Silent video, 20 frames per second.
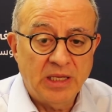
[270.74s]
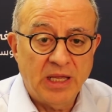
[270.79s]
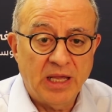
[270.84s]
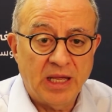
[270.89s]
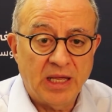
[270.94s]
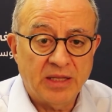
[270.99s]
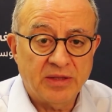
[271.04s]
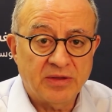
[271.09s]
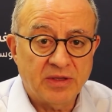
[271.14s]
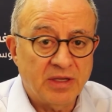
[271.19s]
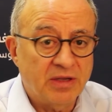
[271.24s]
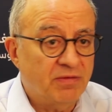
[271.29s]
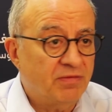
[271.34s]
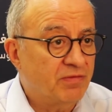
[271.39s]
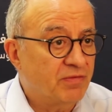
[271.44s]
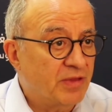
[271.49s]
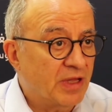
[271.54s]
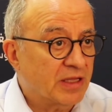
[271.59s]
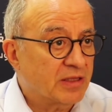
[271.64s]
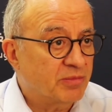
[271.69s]
and
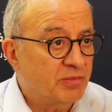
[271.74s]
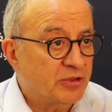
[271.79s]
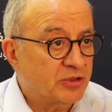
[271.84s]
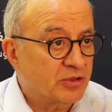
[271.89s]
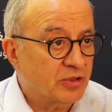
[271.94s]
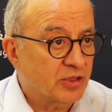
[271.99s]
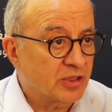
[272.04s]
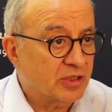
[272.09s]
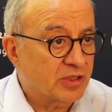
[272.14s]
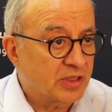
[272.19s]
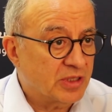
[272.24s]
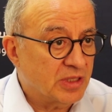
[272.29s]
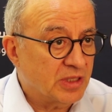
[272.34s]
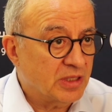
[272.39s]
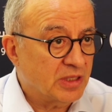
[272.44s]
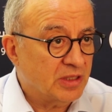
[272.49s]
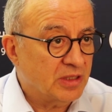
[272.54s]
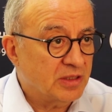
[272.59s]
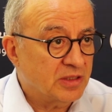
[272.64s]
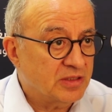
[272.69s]
if that
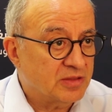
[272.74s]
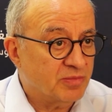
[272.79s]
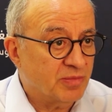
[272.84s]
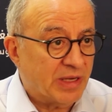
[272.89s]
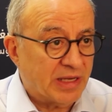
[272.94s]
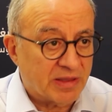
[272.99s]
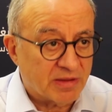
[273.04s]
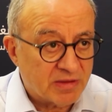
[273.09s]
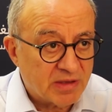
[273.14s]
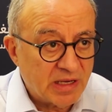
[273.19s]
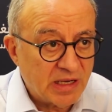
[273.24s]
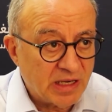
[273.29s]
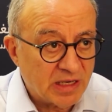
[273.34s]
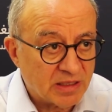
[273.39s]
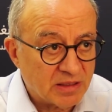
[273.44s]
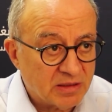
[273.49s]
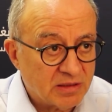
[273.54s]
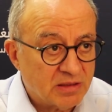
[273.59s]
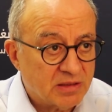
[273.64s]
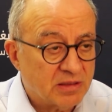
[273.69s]
majority is
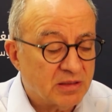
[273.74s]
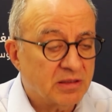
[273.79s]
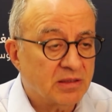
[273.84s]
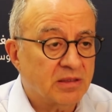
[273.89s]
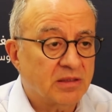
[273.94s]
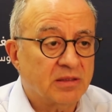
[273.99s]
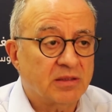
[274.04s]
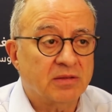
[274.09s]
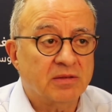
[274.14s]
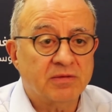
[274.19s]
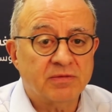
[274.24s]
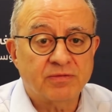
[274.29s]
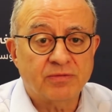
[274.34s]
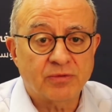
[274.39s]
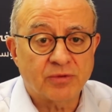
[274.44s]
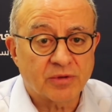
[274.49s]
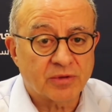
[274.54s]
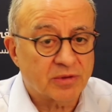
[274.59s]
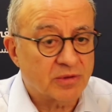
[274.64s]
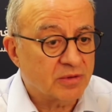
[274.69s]
maintained
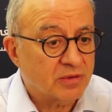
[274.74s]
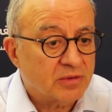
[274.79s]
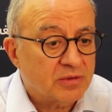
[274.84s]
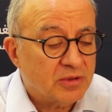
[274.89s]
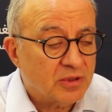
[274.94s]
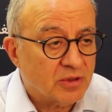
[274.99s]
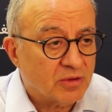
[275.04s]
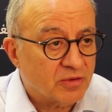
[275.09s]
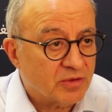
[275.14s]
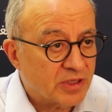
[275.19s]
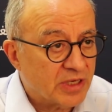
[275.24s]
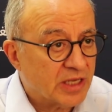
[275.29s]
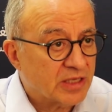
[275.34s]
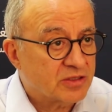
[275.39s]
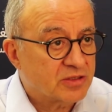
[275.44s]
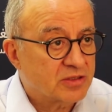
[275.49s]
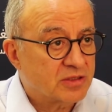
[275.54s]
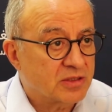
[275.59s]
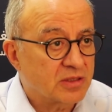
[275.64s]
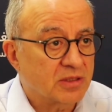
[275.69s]
for the
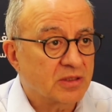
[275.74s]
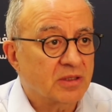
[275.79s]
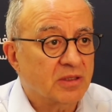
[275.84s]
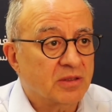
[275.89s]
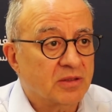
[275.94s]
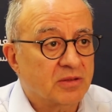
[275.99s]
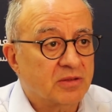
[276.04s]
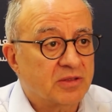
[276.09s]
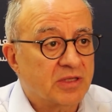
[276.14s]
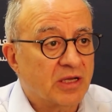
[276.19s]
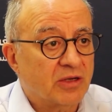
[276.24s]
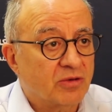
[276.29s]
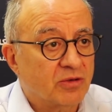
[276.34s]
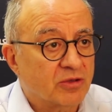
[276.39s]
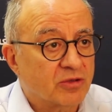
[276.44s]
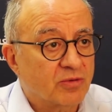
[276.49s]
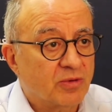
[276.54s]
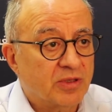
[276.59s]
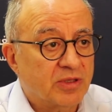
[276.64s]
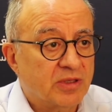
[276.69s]
next 10
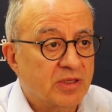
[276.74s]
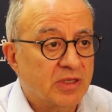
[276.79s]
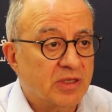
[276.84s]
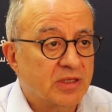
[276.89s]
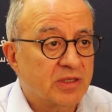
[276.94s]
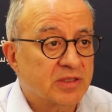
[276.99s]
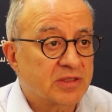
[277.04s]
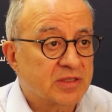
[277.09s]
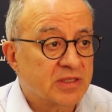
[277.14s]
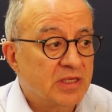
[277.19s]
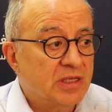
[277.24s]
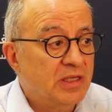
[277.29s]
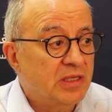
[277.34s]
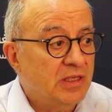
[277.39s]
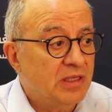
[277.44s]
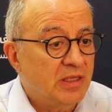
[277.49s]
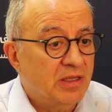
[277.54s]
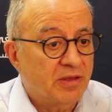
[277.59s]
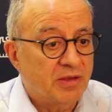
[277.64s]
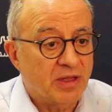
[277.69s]
or 20 years,
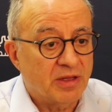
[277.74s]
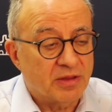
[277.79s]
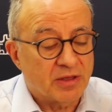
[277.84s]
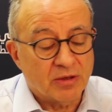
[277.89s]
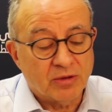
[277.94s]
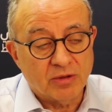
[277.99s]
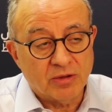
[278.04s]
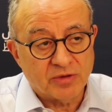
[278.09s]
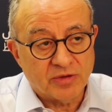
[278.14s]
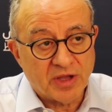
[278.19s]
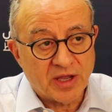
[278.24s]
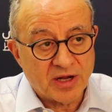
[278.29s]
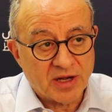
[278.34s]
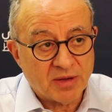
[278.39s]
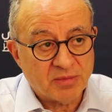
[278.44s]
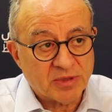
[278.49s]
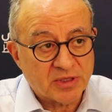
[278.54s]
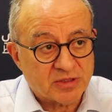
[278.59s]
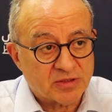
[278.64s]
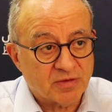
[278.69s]
then the whole
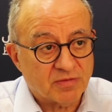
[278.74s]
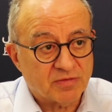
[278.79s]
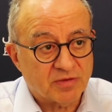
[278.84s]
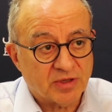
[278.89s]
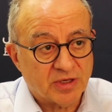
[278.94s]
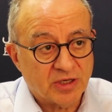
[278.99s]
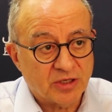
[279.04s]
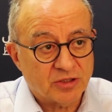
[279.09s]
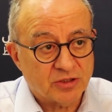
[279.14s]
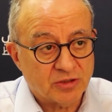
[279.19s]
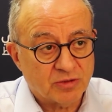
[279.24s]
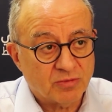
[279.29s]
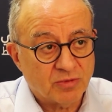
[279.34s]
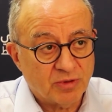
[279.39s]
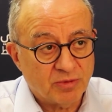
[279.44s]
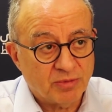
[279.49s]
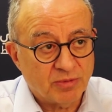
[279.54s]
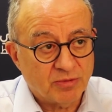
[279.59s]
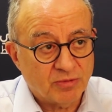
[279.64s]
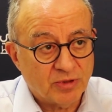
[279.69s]
dynamics of the
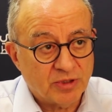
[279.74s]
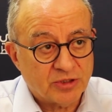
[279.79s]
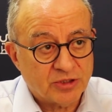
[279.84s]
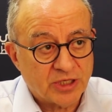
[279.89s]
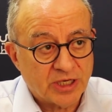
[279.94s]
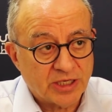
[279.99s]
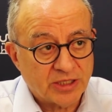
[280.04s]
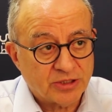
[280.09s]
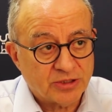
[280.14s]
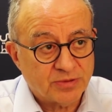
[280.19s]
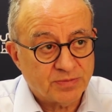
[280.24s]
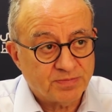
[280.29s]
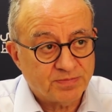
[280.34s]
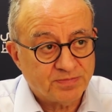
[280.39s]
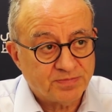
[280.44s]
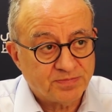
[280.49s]
region will change.